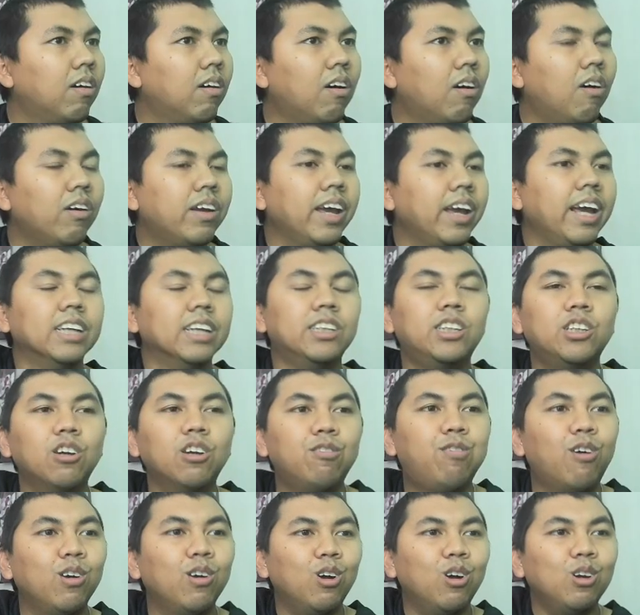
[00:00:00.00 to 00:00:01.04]
Okay, so
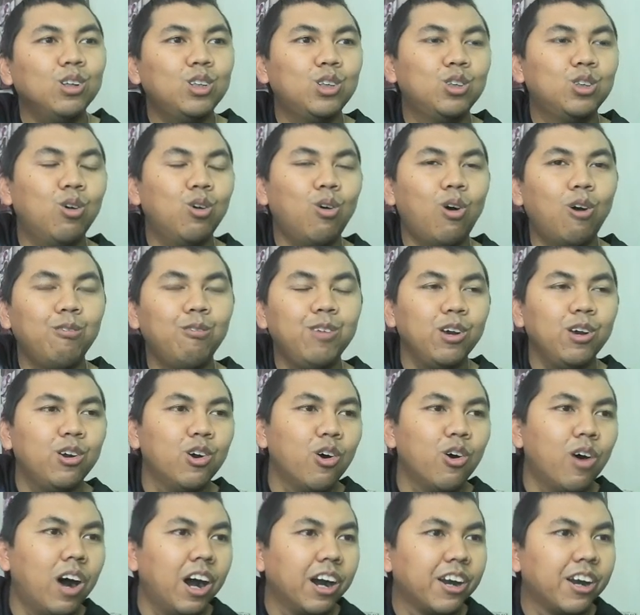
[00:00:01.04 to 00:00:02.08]
for those of you
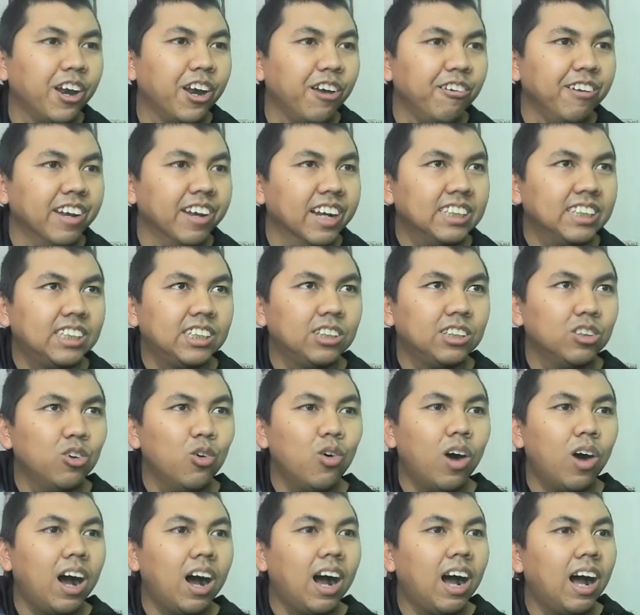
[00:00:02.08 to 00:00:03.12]
who are curious,
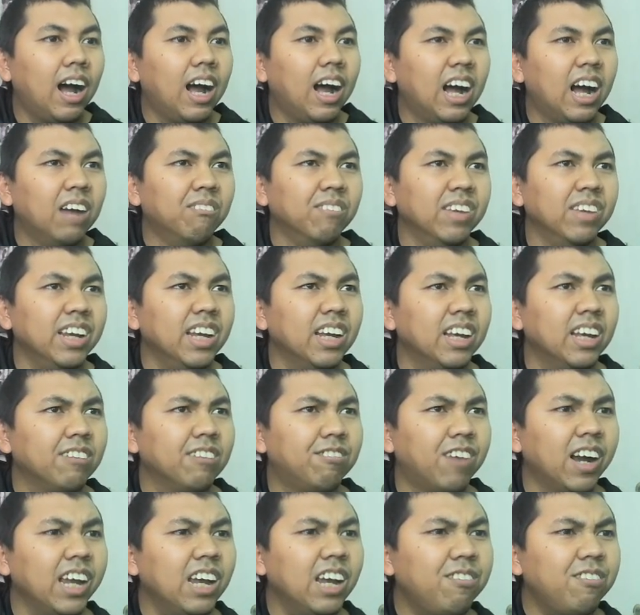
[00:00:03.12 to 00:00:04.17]
who are
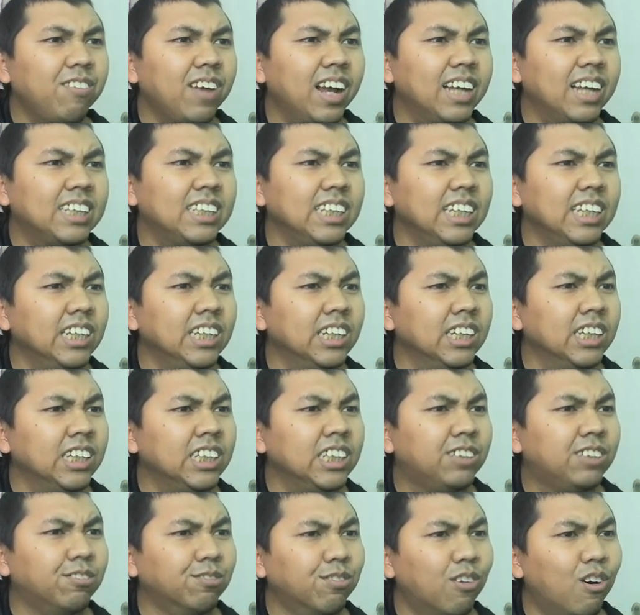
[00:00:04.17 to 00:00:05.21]
Firefly's
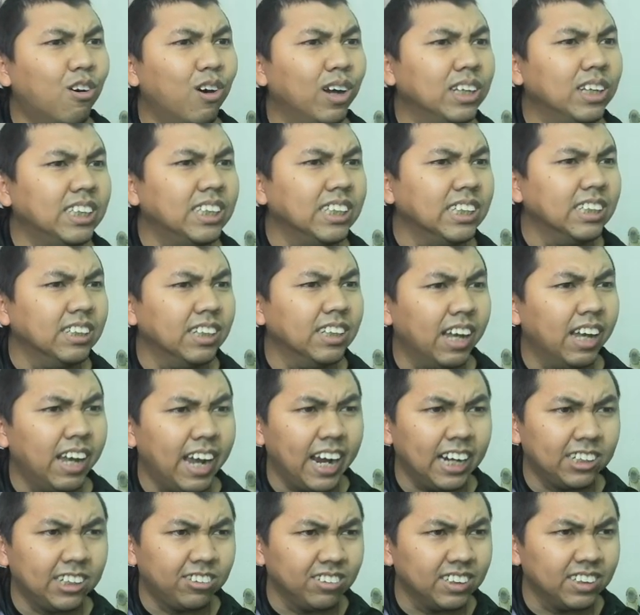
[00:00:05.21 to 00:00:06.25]
English voice
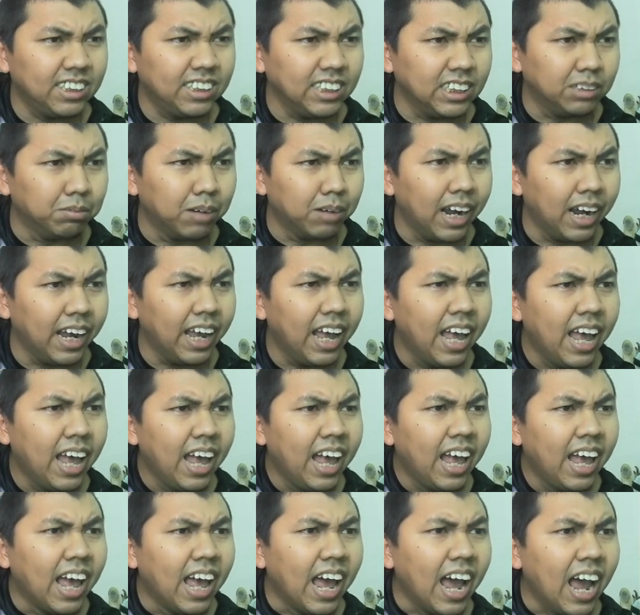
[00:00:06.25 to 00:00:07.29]
actress is by
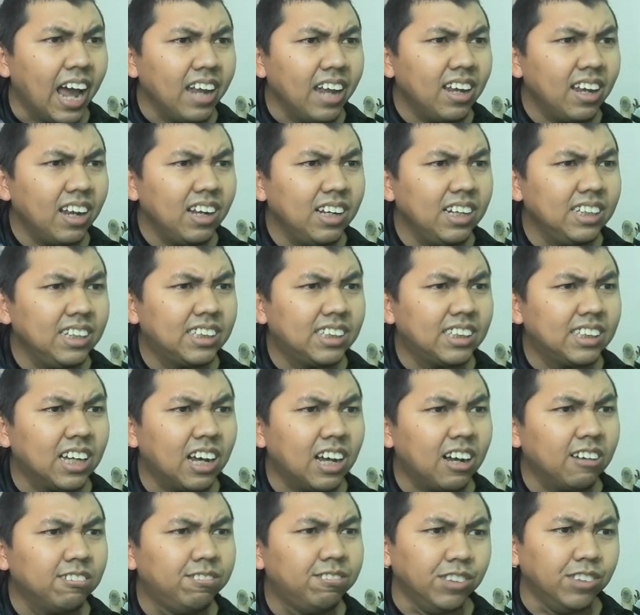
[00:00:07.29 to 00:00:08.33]

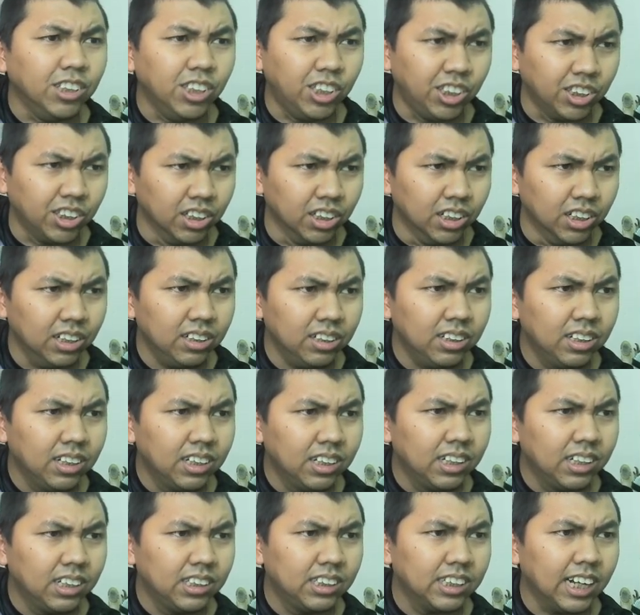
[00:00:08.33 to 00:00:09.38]
Anna-Lisa Fisher.
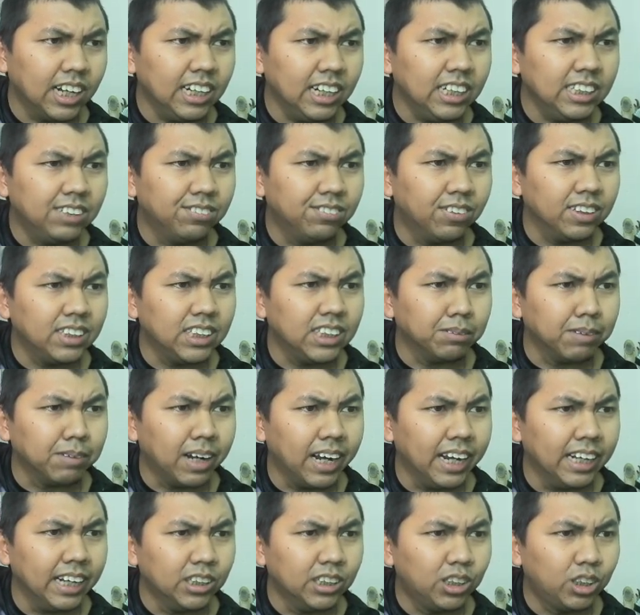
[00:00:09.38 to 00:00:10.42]
Chinese voice is
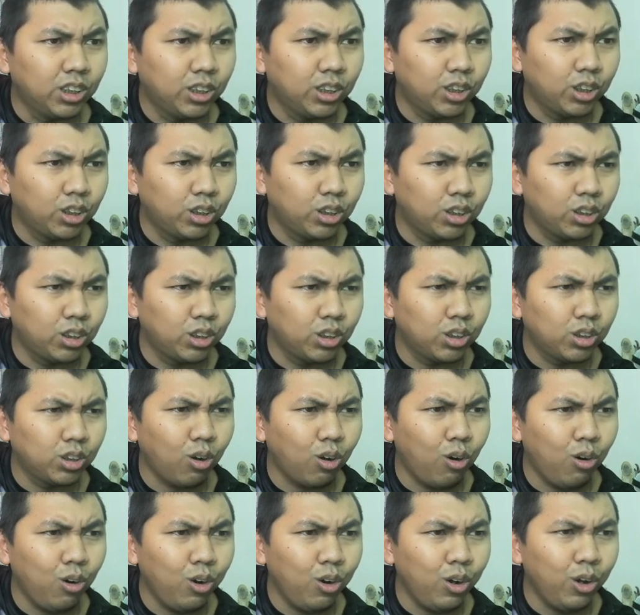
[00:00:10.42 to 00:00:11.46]
by
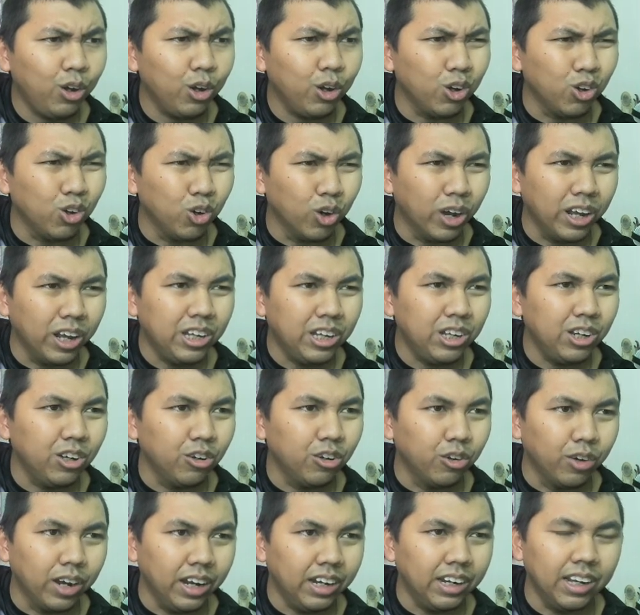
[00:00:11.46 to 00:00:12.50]
Song Yuan
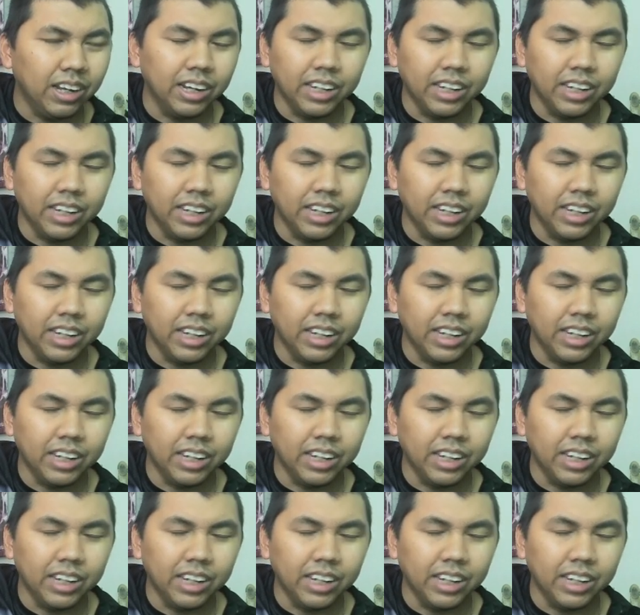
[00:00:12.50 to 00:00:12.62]
Yuan.